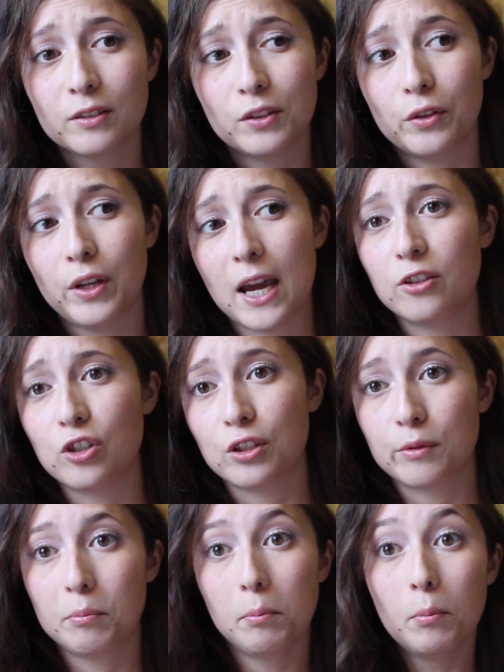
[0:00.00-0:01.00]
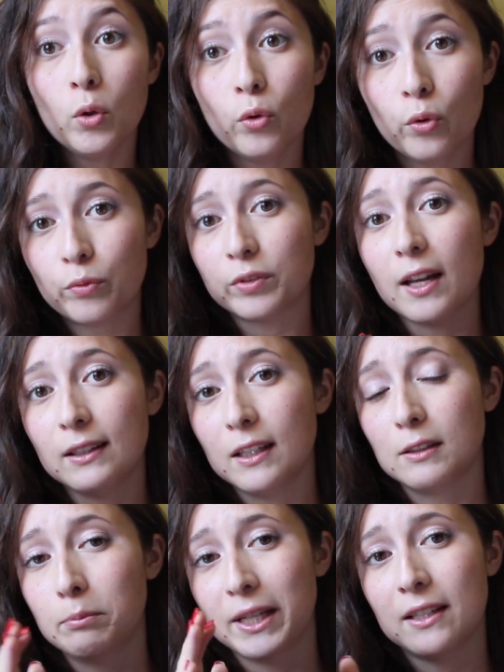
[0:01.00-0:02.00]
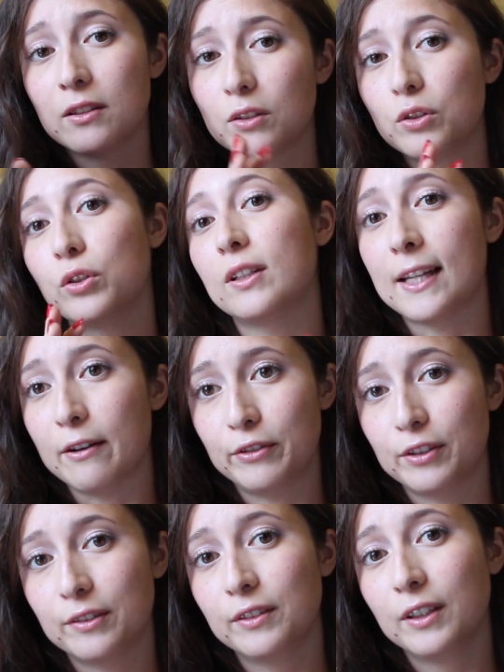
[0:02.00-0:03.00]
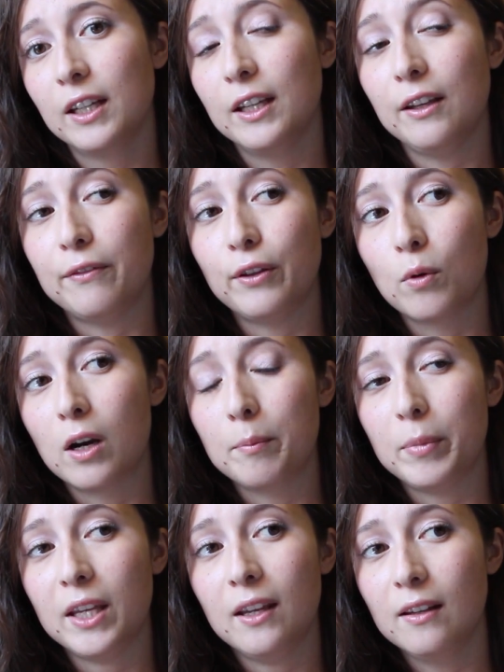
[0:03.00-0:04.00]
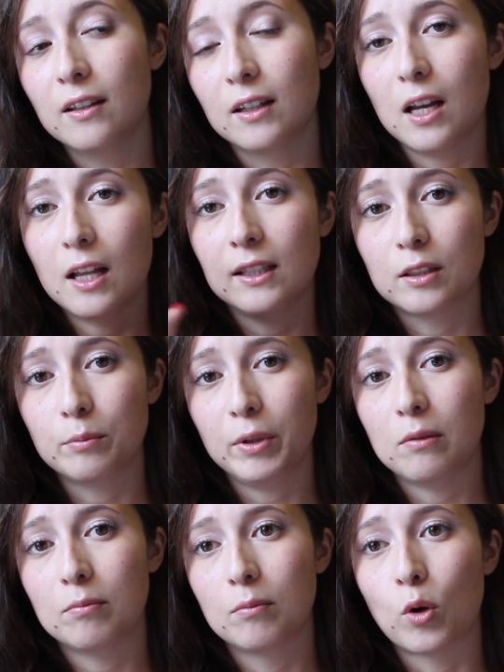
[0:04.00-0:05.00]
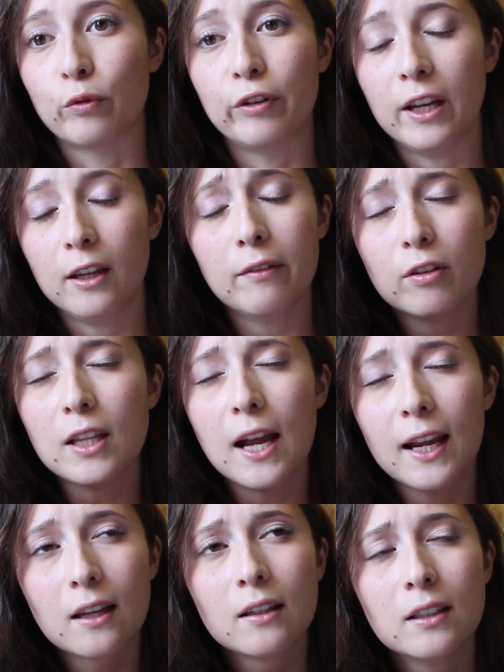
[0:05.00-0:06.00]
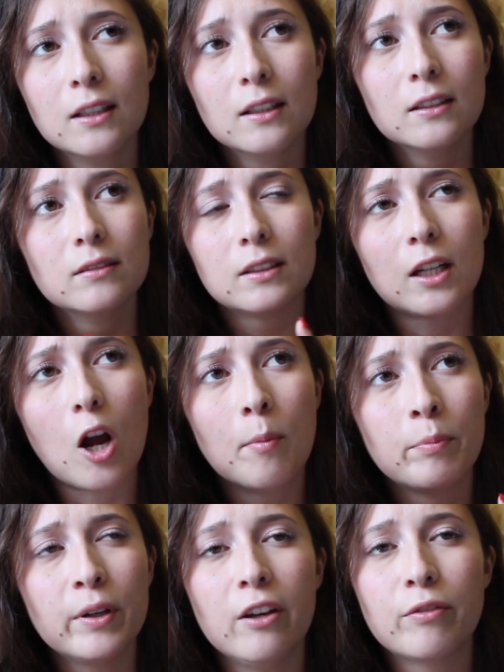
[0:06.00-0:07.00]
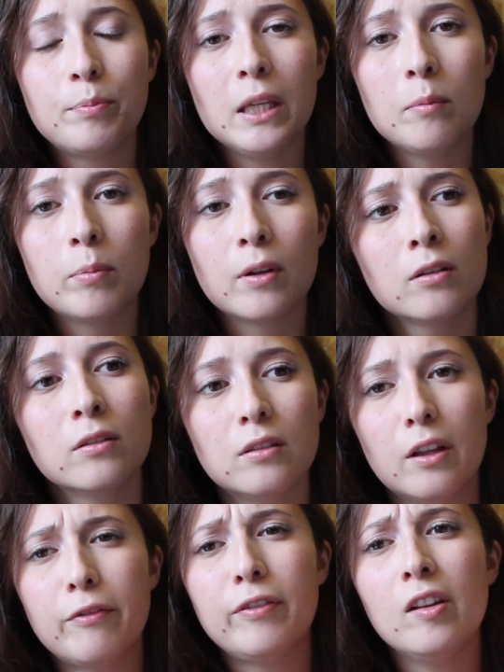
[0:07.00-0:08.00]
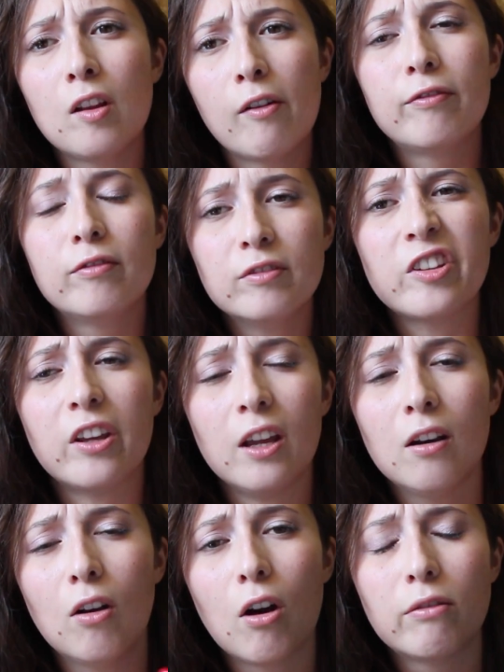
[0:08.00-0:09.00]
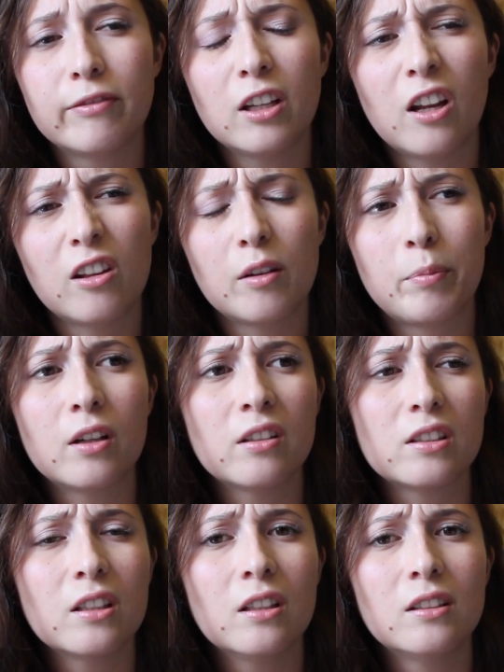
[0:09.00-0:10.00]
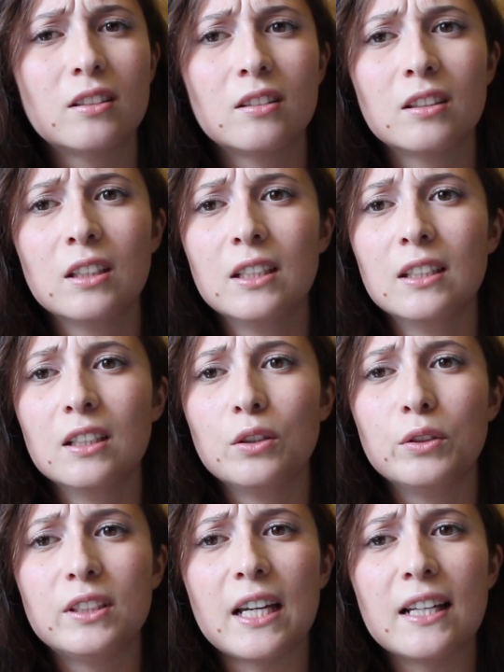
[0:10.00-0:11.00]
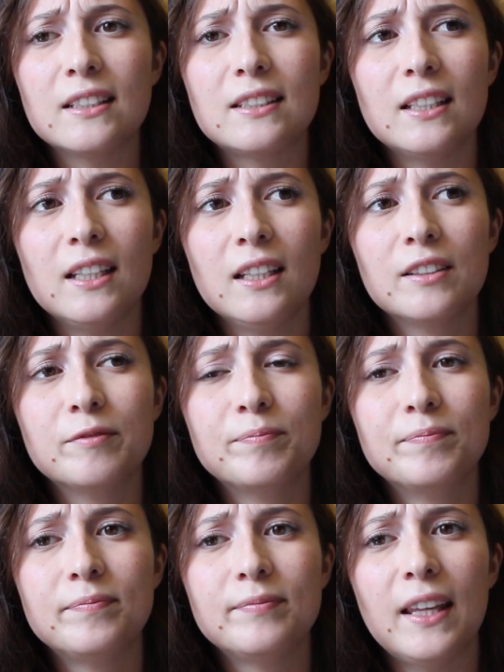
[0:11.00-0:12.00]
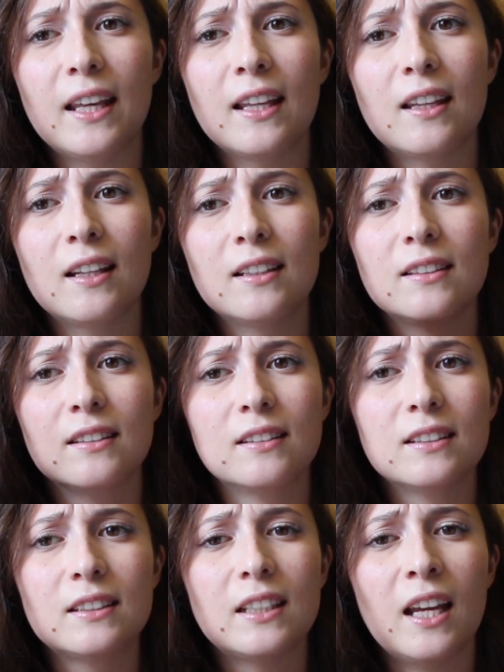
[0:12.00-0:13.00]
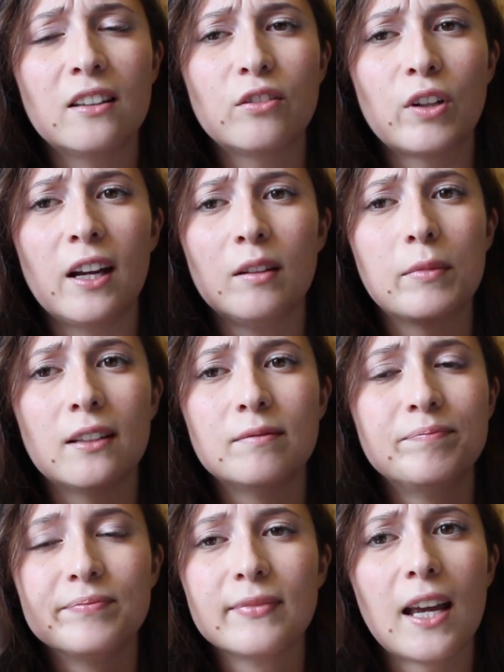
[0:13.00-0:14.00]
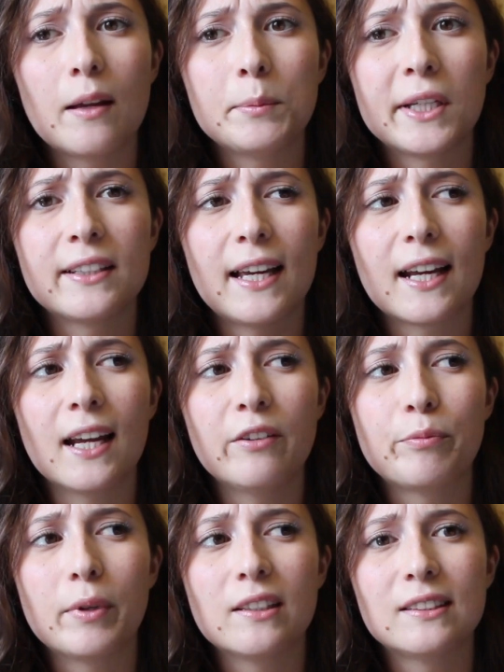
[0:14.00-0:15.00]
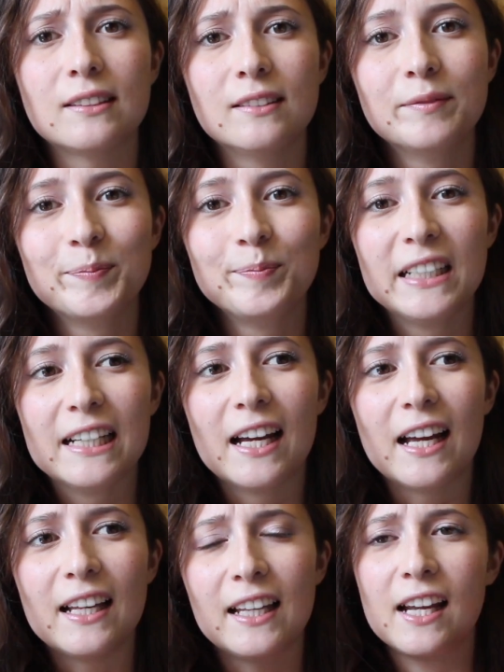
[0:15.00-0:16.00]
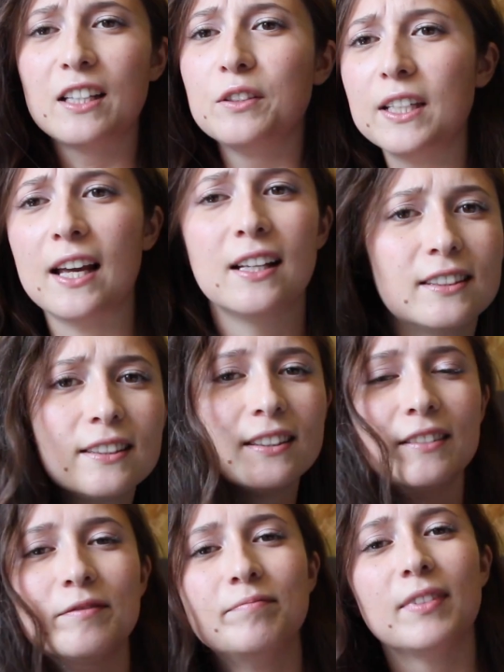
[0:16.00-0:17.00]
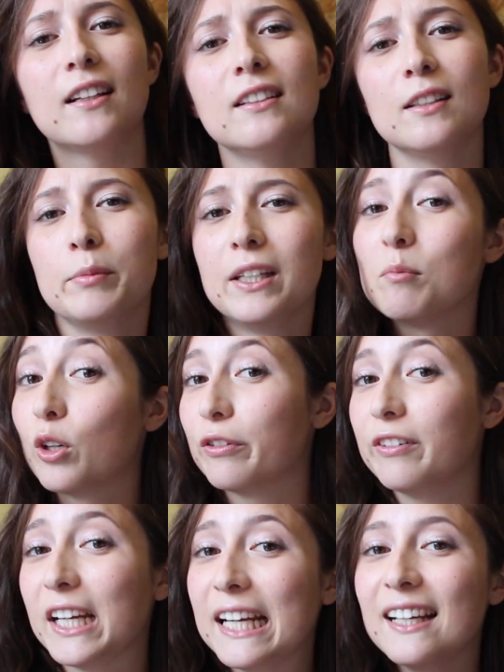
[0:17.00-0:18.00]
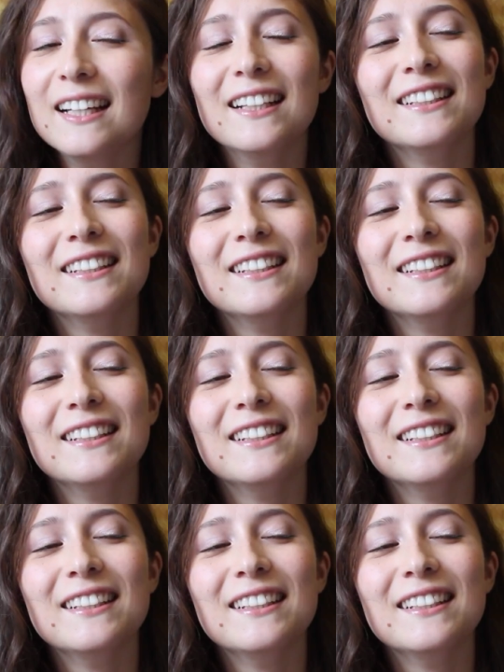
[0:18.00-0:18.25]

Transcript: So yeah, just move a little bit to the left if you want to be a little bit more free. If you like the company of people, the feel of skin of another person's who's dancing, yeah, then stay at the right, but I'm not that kind of person. I like to dance a little bit more free.